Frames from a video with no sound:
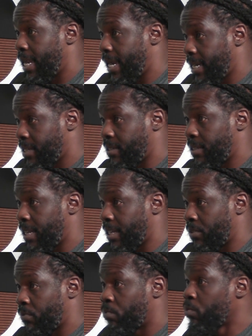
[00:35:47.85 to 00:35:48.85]
is
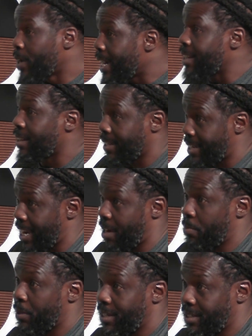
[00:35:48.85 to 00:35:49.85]
is really
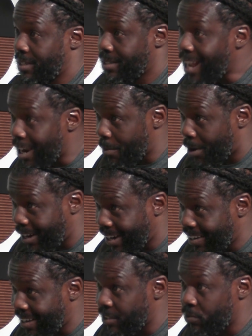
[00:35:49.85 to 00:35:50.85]
taking place in the stock
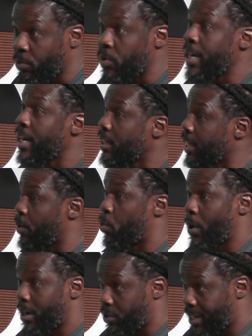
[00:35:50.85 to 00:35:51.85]
market. It's really
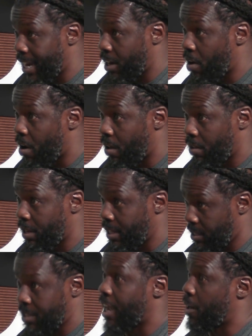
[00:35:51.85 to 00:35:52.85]
yes. winner take all
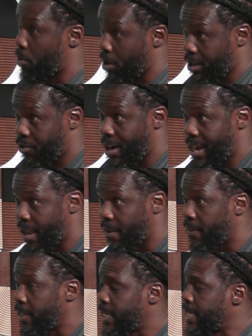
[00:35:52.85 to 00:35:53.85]
in the stock market right
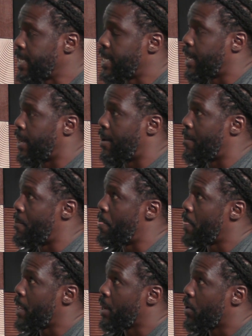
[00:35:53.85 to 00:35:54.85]
now.
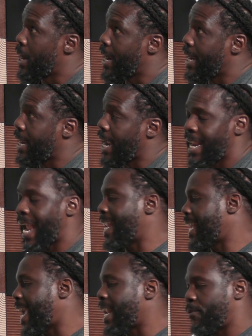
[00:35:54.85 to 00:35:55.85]
Um, and,
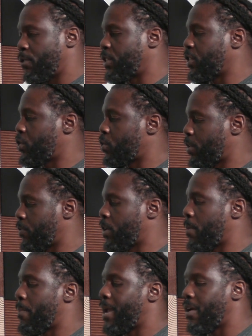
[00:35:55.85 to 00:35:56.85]
and, again, if we're just sort of
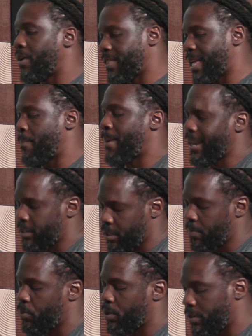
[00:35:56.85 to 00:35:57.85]
comparing that back to
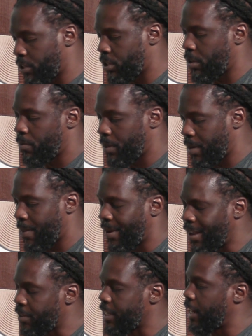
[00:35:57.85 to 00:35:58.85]
the point of this show being about
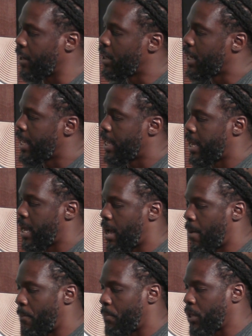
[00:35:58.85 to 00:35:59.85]
healthcare,
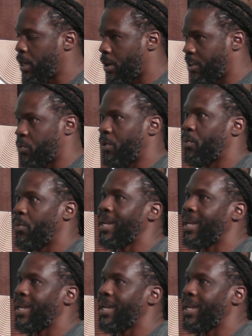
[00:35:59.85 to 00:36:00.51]
um, you know, we, when